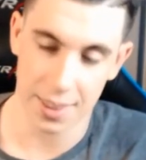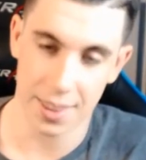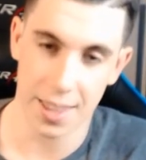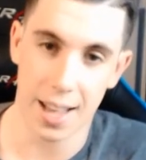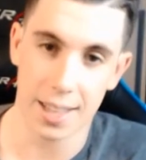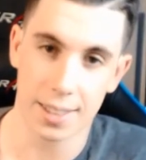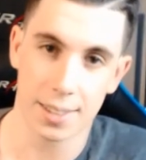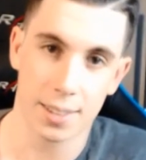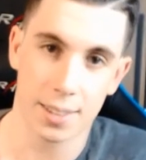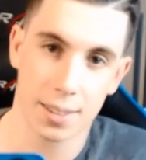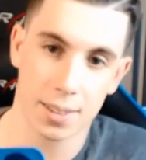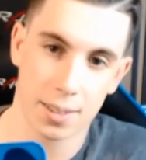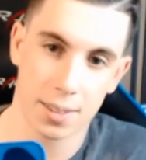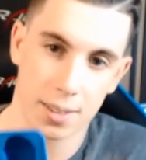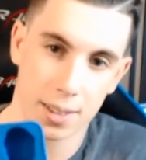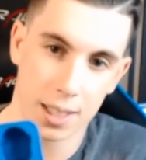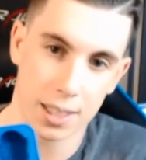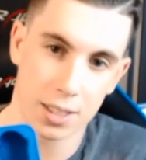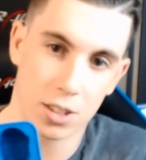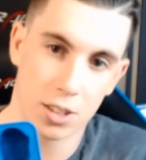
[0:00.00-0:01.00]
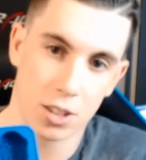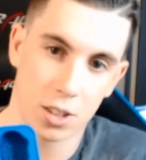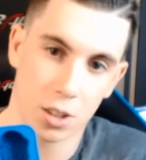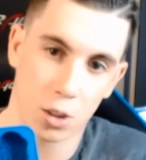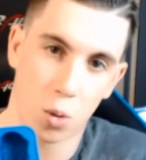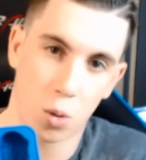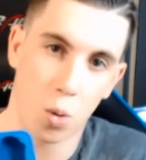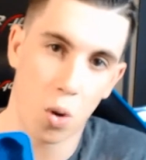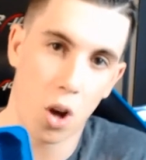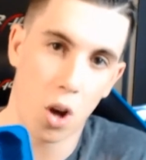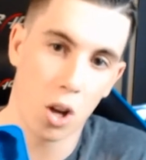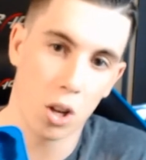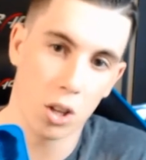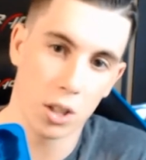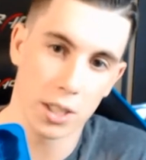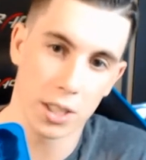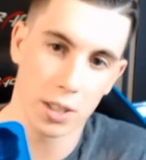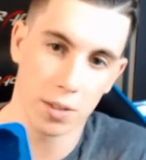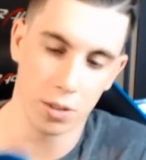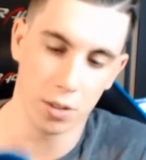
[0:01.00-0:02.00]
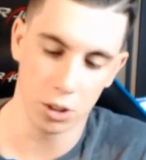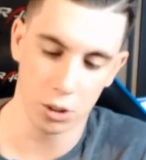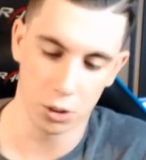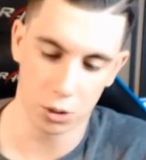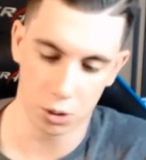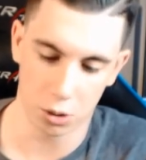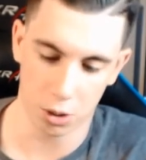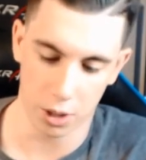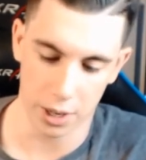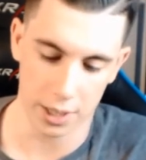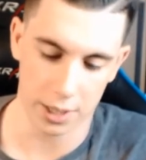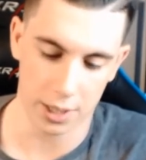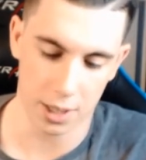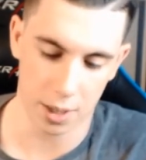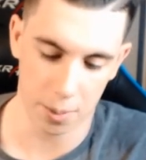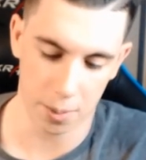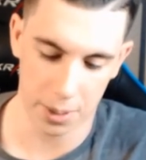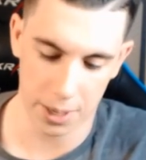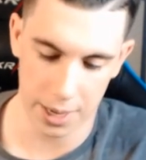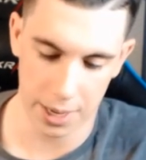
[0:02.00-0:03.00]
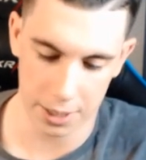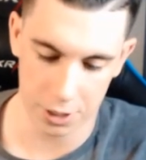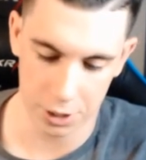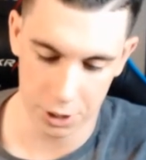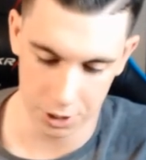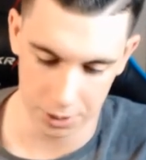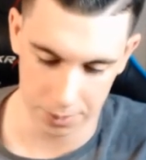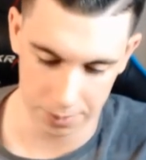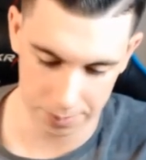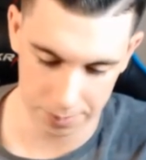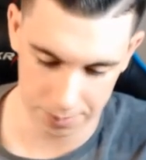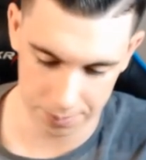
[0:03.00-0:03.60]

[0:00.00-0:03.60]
That's the quality of Loot Crate coming at you.